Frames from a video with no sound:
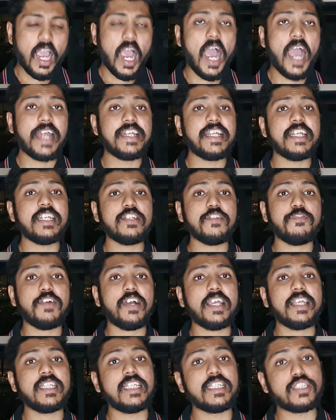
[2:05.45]

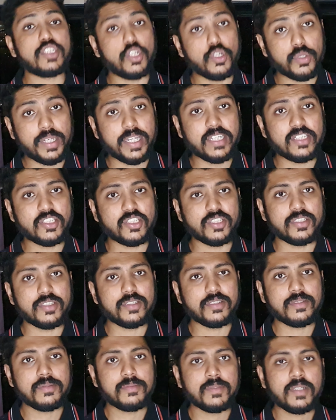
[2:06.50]
Identify this location.
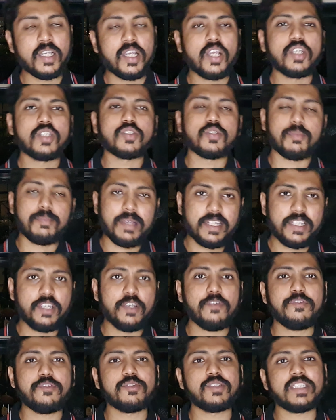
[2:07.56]
So many
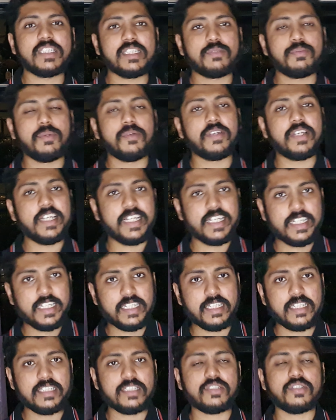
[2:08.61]
of you, since we were relating
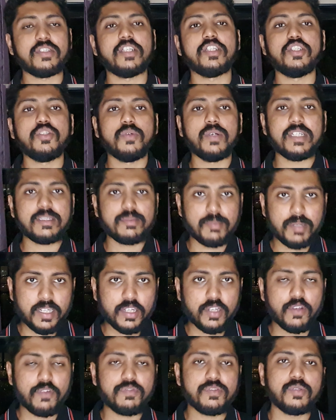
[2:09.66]
this to the US,
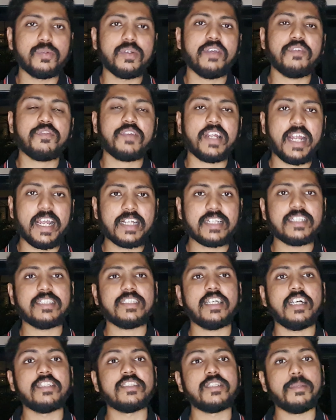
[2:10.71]
many of you would have cracked this
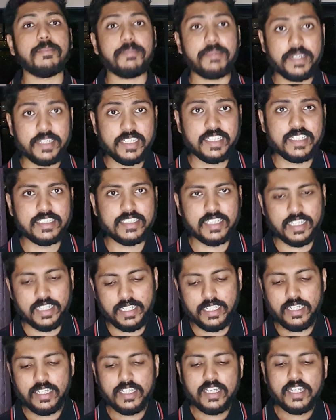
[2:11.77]
answer pretty
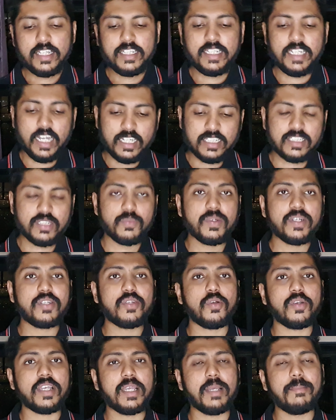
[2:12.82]
easily. The answer we're
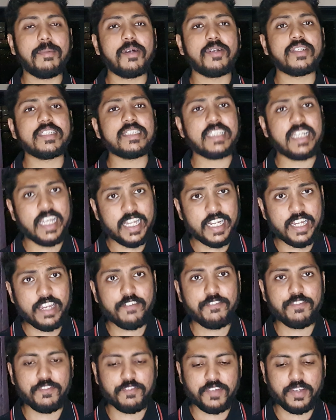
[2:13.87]
talking about is Area
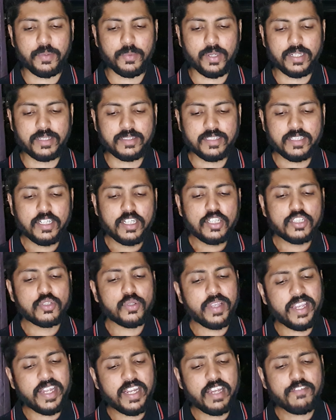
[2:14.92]
51. So
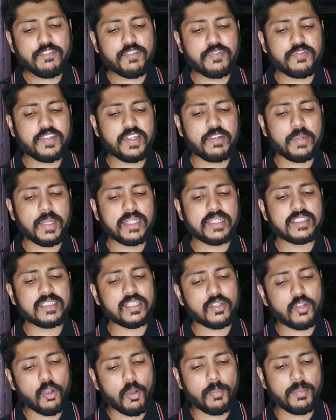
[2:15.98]
Area 51 is the
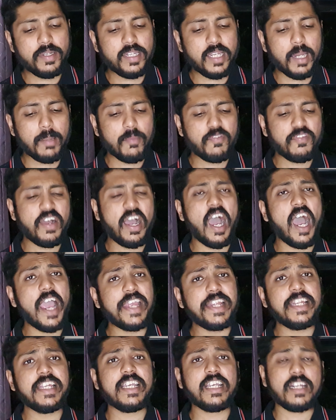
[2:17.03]
common name for
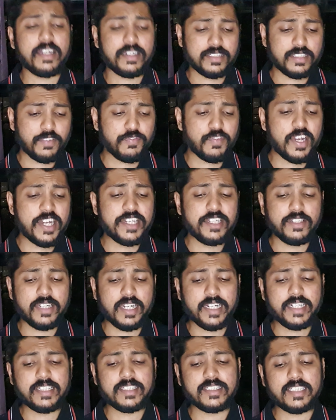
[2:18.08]
highly classified
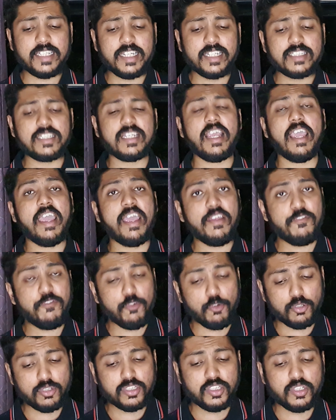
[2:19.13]
United States Air
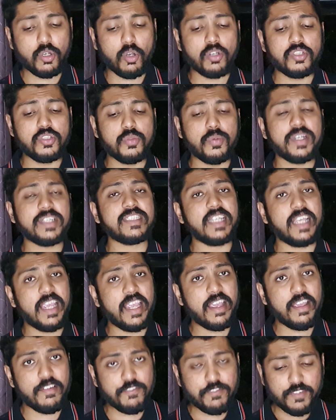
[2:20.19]
Force or
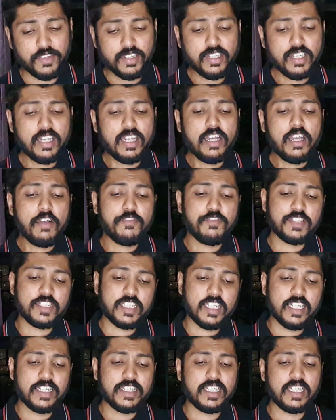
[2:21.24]
USAF
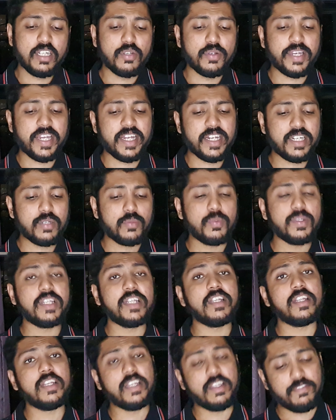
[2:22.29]
facility located within
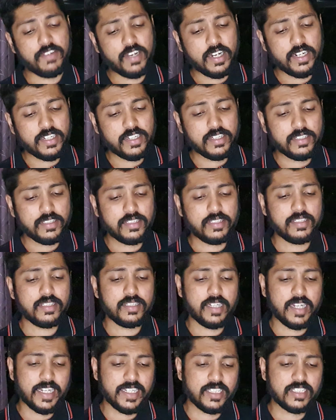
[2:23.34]
the Nevada
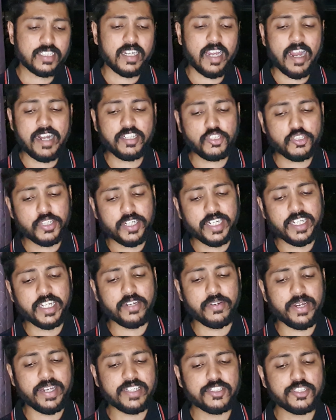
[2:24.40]
Test and Training
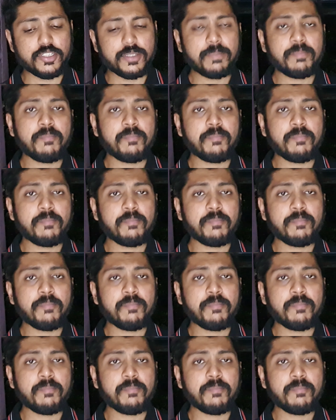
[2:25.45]
Range.